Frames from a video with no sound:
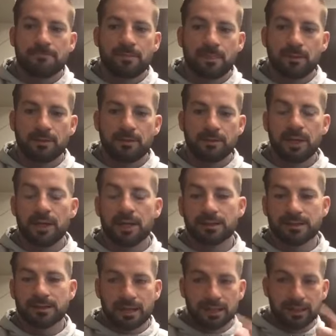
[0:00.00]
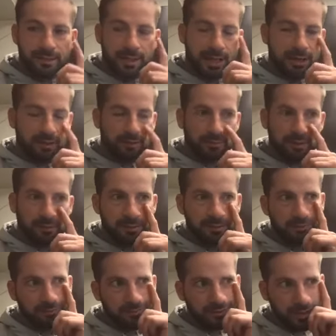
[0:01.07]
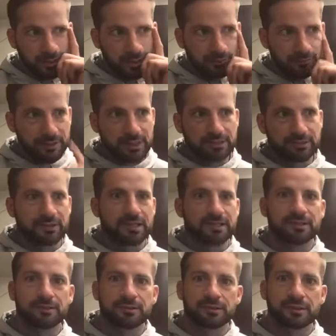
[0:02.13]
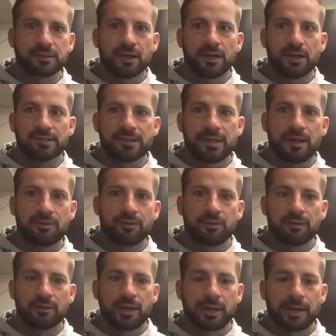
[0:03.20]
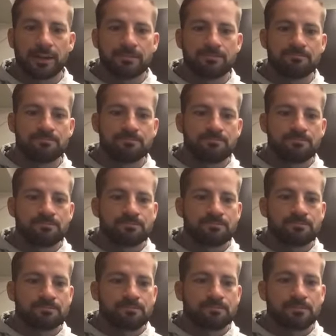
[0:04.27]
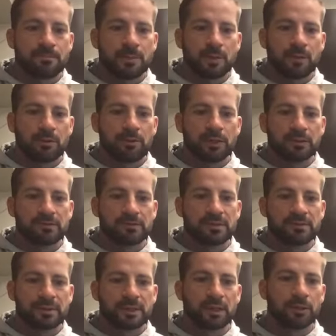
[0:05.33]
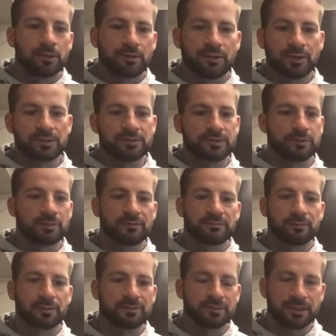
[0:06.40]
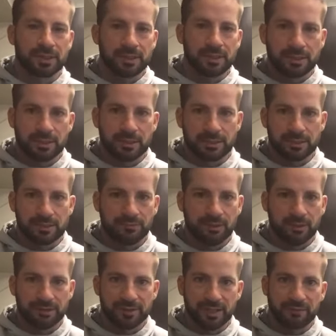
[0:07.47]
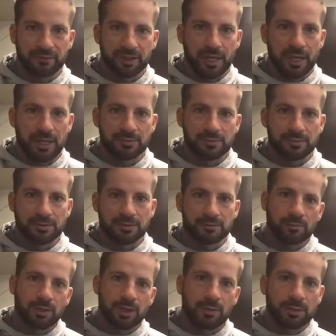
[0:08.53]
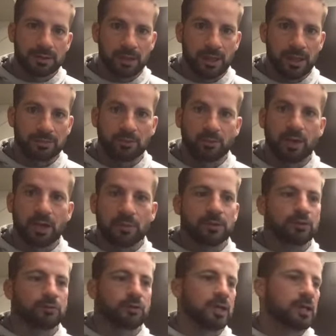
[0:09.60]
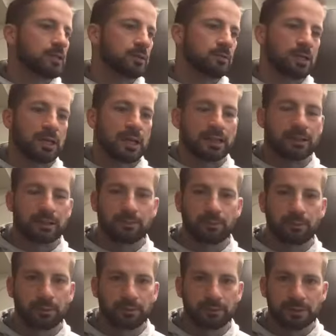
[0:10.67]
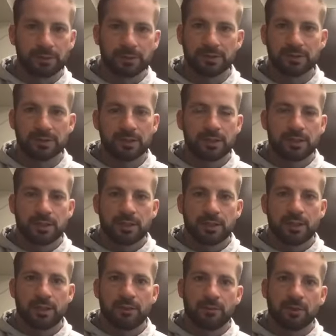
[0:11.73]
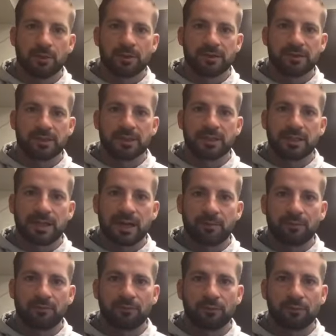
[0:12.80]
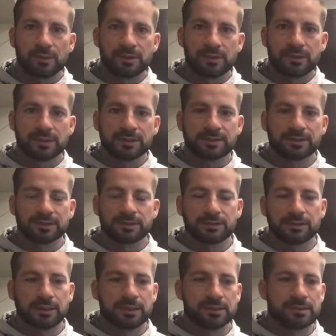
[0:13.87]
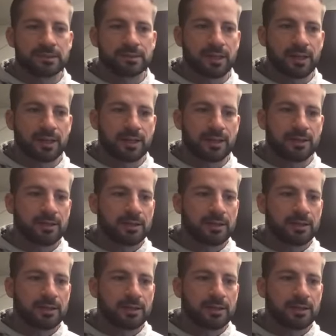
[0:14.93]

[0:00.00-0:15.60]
week? Yeah, exactly that. Um, I mean, obviously, reiterating to the guys now that um, you know there's there's been a lot of things that we've we've seen in these first seven games where we like the way we're trending and we like the improvements um, that we're seeing in our performances and and uh,